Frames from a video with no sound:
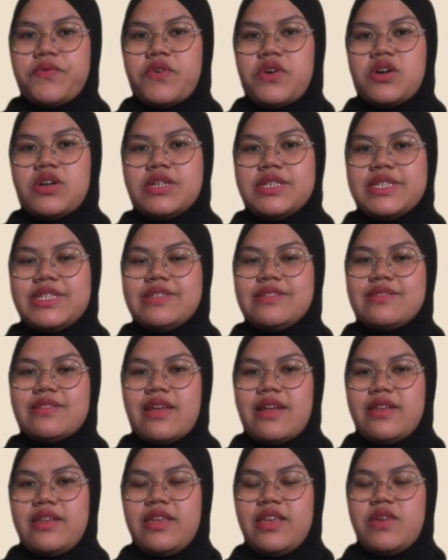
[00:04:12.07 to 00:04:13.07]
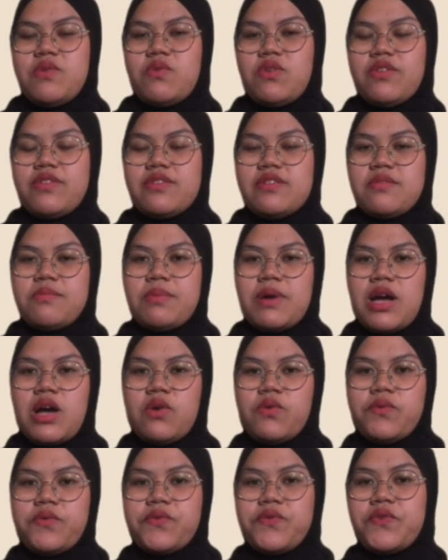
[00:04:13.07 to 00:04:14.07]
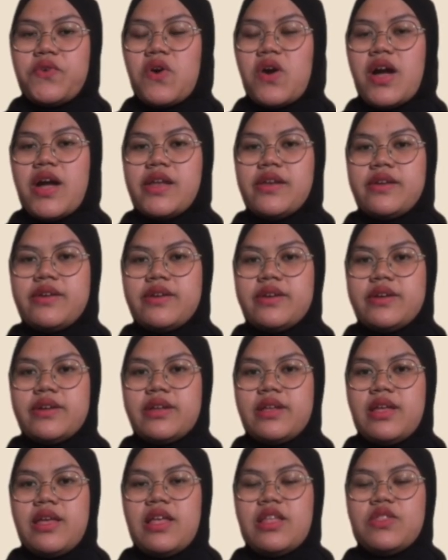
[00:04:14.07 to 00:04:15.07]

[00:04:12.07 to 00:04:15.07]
for this study was about 400